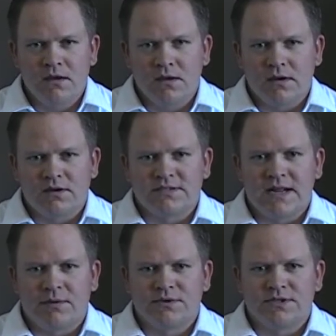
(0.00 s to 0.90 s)
It
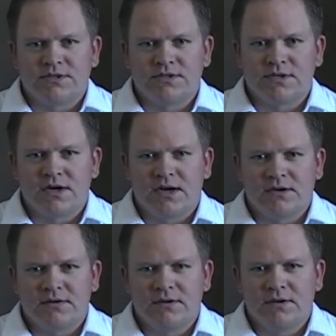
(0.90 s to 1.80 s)
establishes
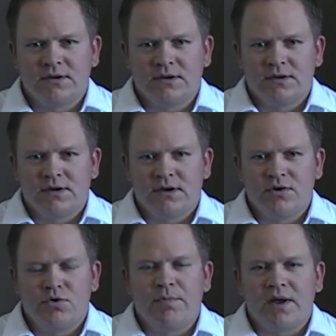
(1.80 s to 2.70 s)

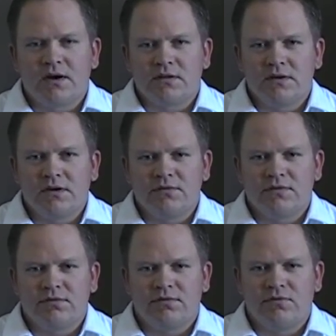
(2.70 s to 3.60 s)
new
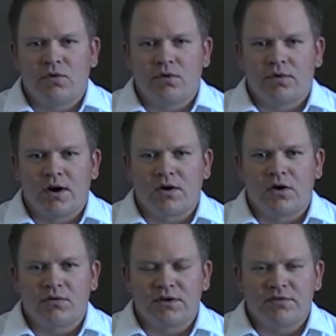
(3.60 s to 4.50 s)
penalties for
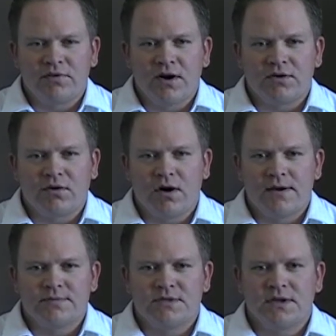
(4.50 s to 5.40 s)
currently defined
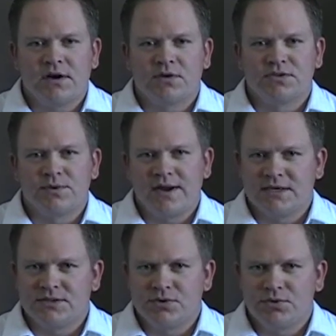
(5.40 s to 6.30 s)
crimes and also
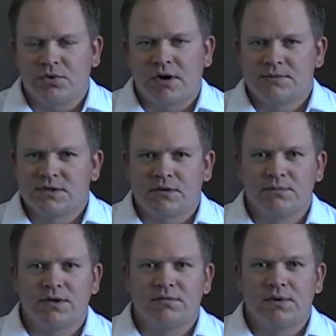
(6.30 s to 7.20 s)
adds new crimes that can
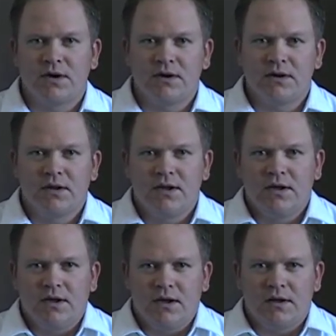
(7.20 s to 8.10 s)
be committed
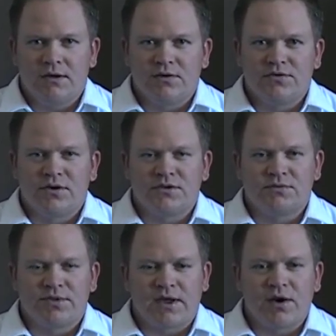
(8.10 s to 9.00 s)
in conjunction
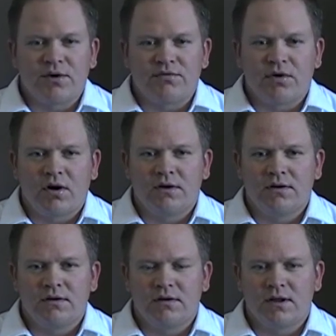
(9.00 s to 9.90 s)
with accounting fraud.
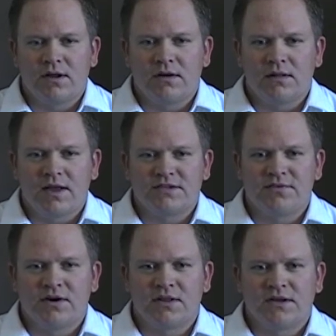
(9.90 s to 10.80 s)
And last of
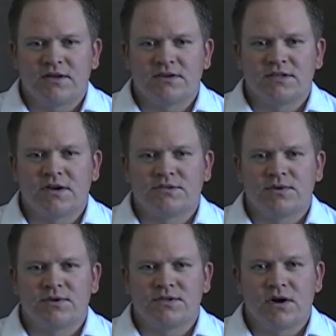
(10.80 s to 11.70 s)
all, I'd like to discuss
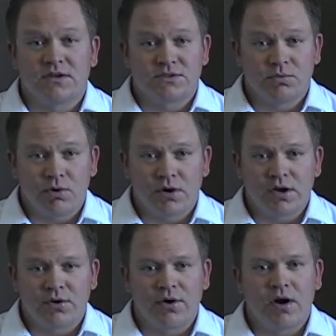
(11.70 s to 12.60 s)
whether SOX is
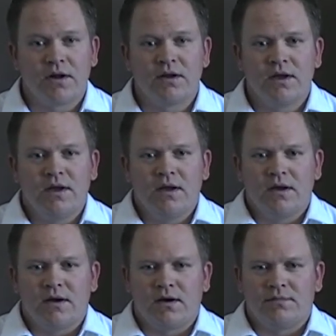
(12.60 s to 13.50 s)
working or not.
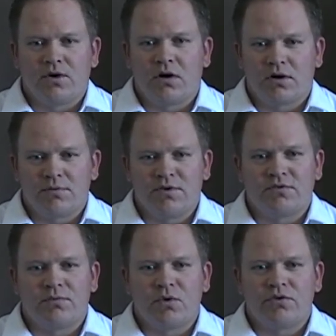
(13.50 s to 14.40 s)
There are arguments
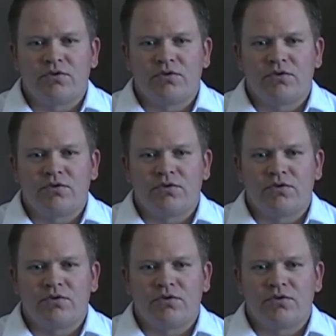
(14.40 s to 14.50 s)
for both